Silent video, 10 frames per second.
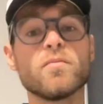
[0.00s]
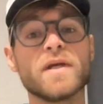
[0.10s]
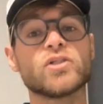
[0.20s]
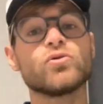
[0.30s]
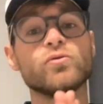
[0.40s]

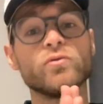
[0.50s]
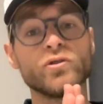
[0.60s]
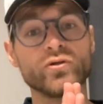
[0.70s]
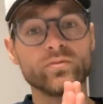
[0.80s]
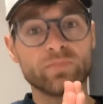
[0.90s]
Make sure
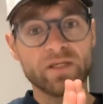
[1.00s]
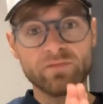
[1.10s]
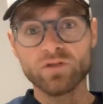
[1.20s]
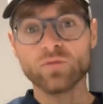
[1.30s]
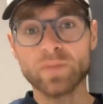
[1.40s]
you're
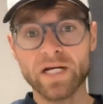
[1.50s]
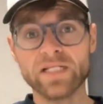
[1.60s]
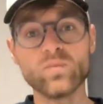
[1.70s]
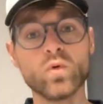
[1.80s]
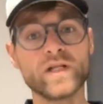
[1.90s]
giving your
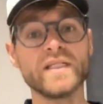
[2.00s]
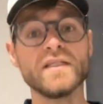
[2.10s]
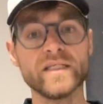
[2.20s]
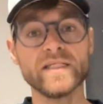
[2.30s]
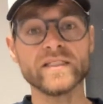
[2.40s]
body what it
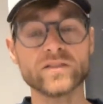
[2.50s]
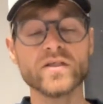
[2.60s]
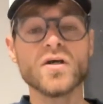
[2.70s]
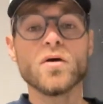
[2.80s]
needs.